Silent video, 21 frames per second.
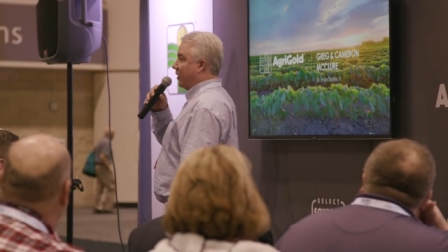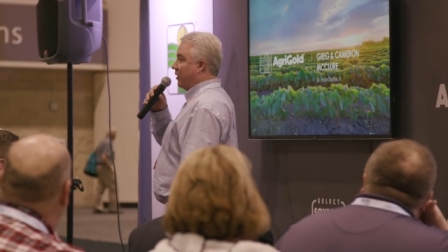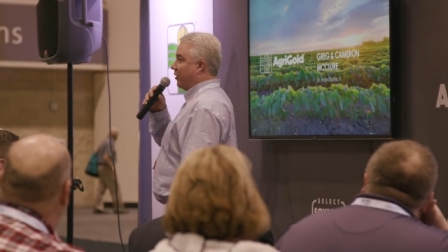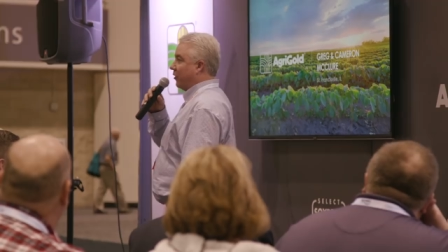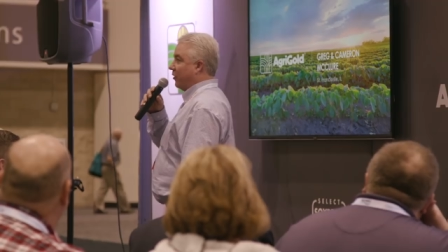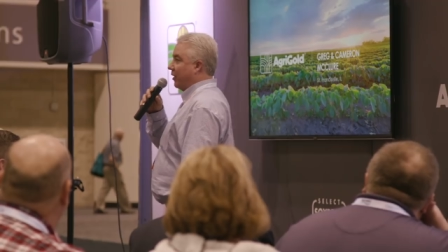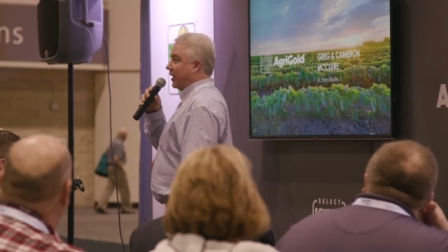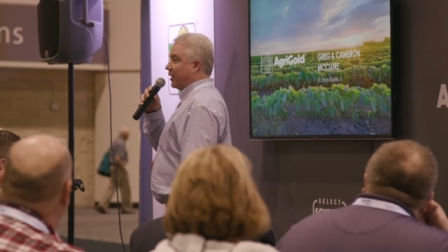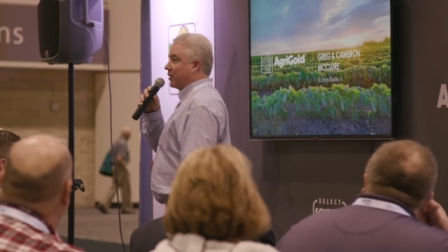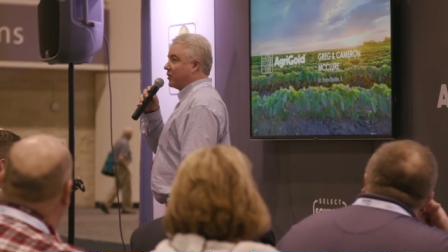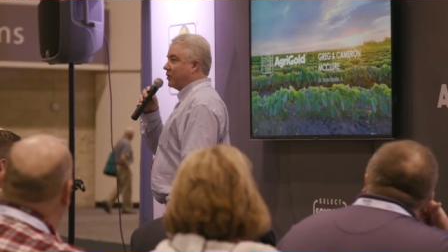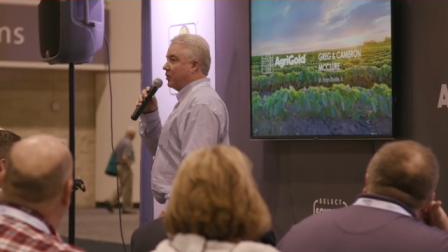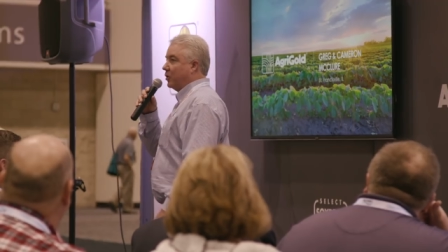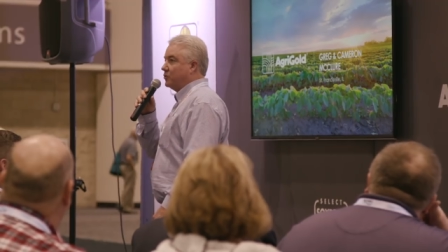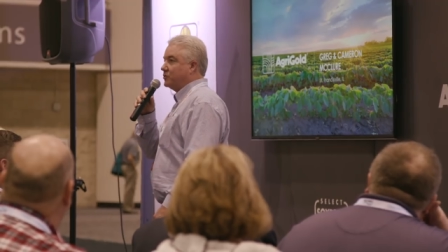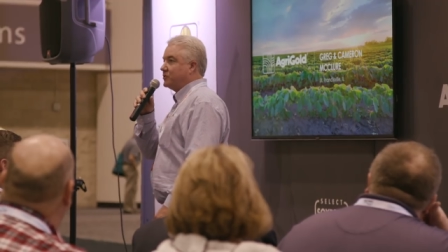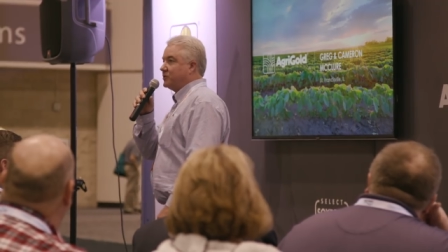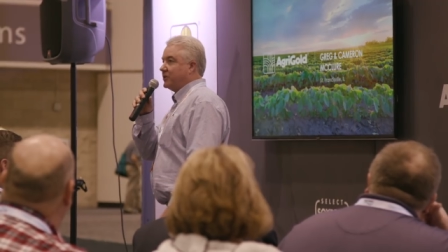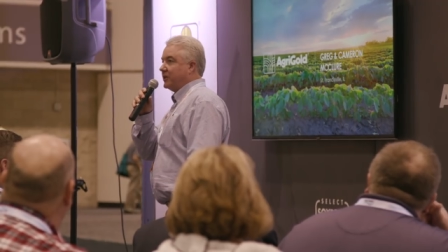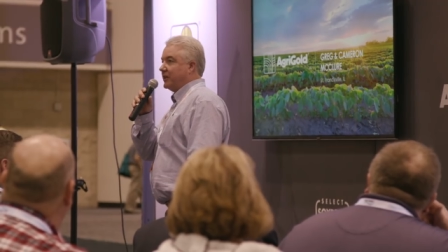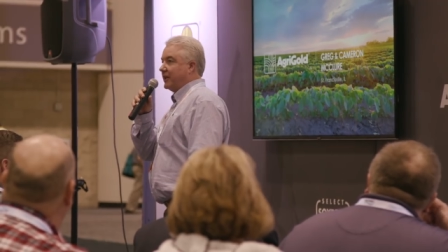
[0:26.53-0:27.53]
there
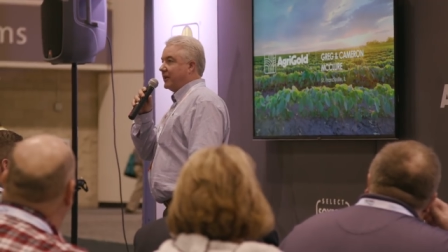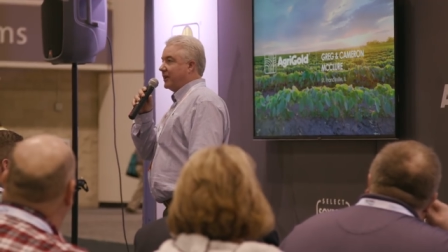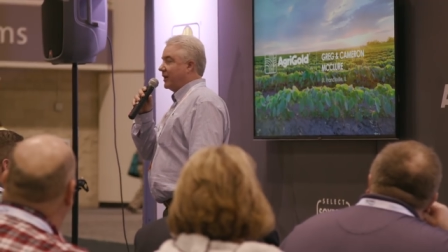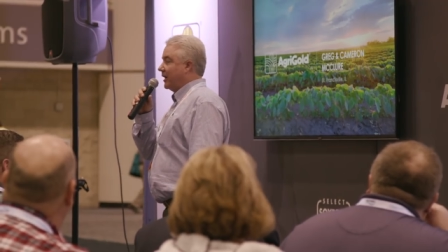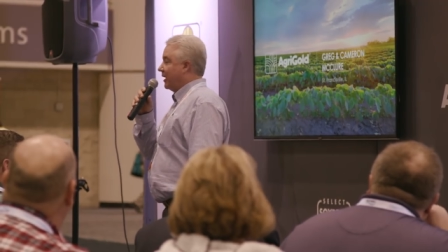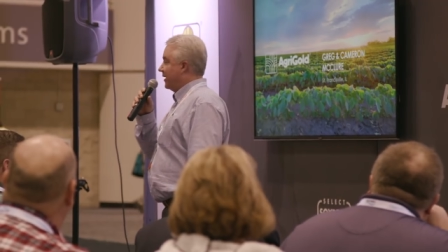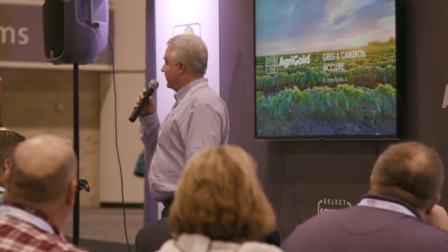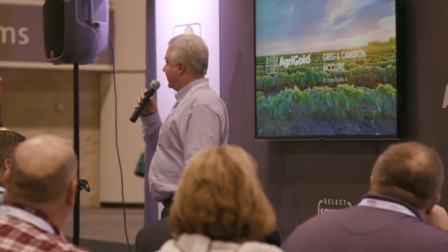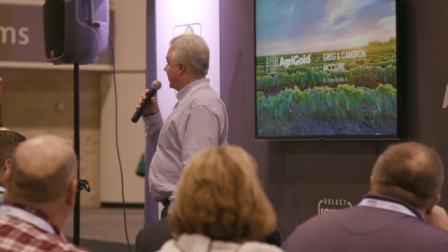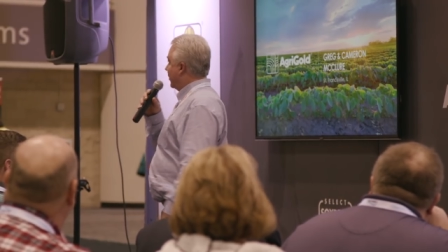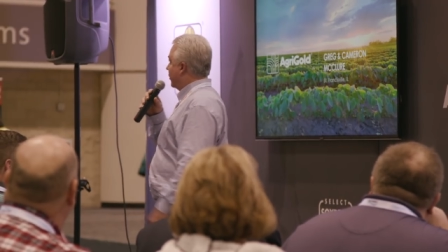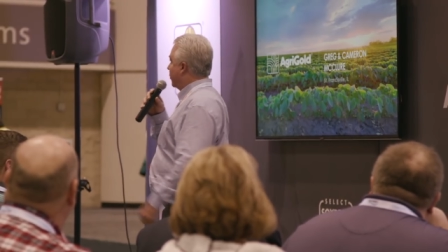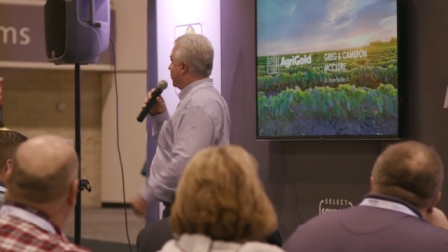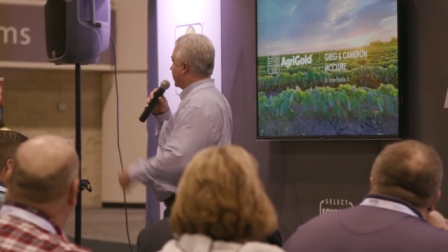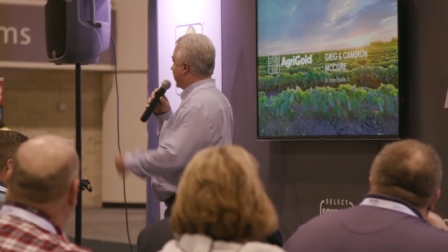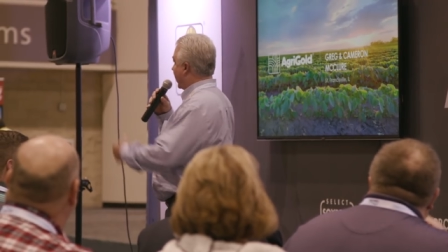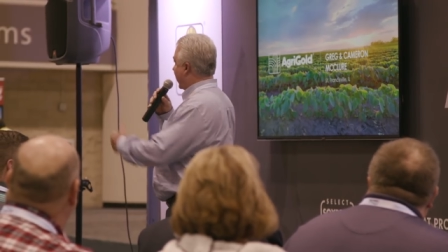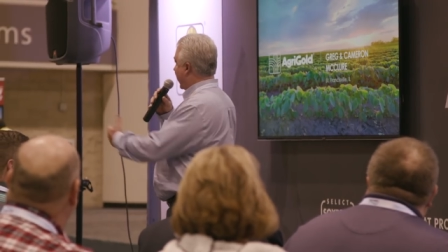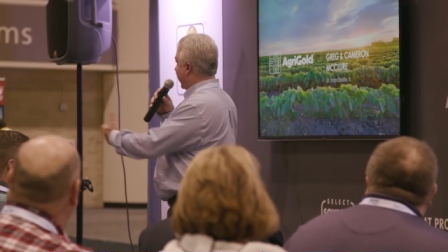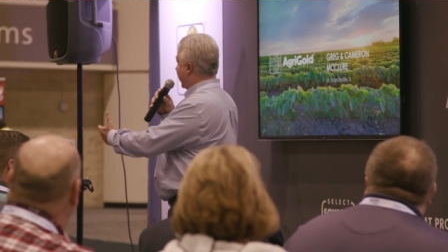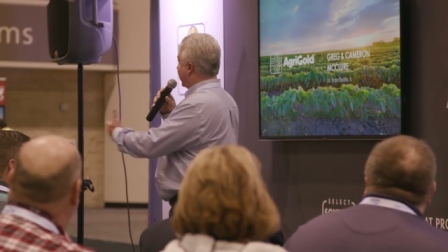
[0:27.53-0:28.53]
close to the old
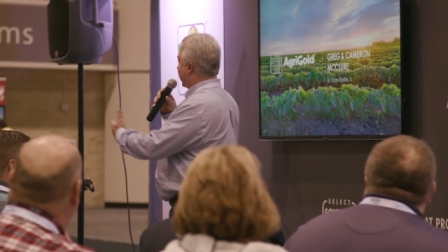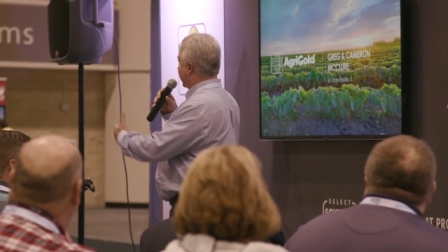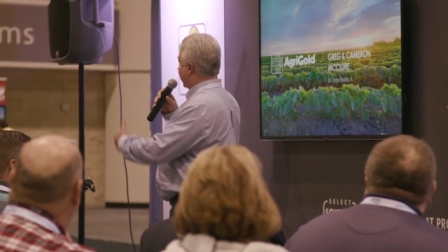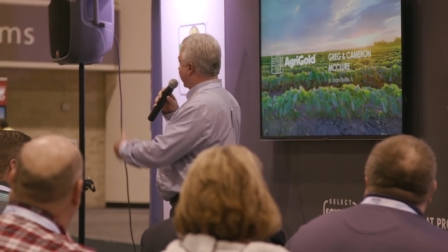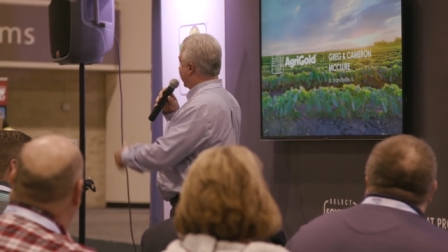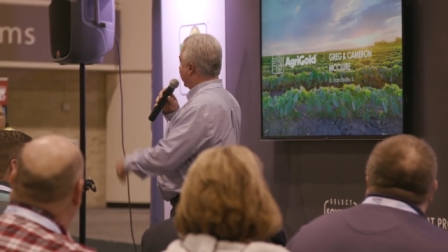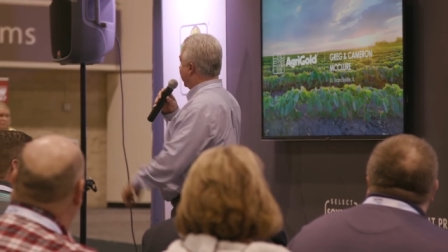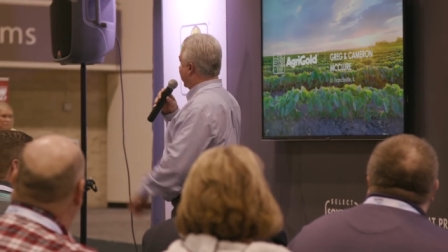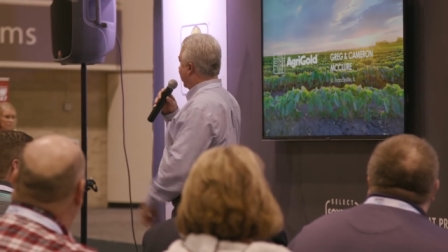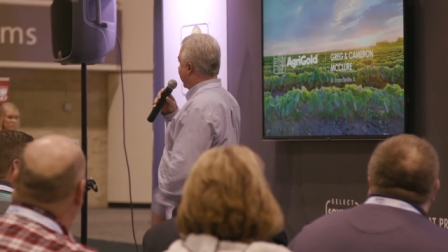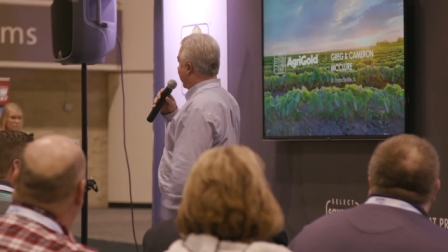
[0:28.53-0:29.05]
Aiken